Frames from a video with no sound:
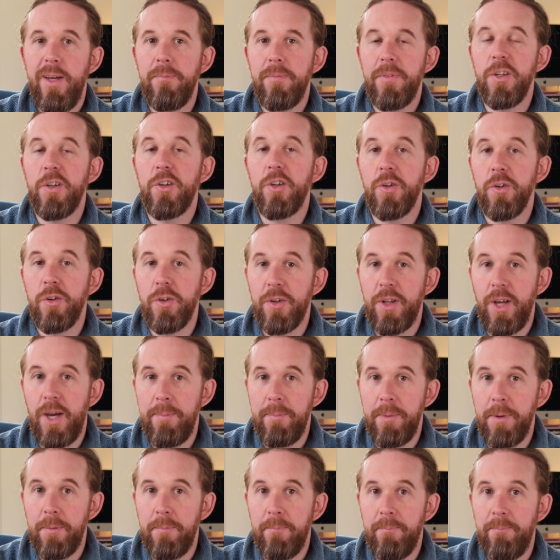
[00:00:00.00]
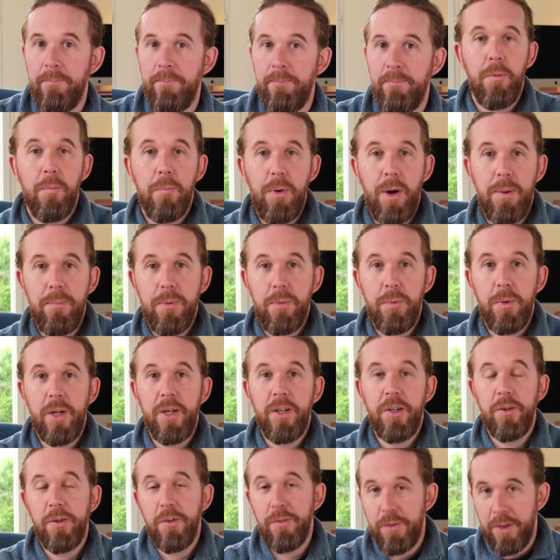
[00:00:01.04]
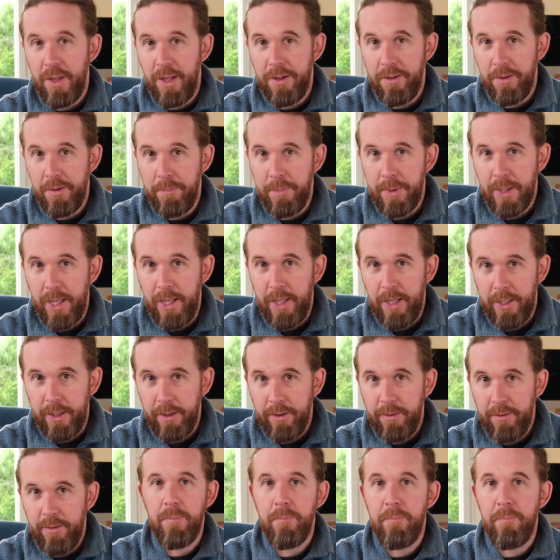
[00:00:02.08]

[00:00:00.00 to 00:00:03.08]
this shouldn't happen. Perhaps what I should have said at the beginning.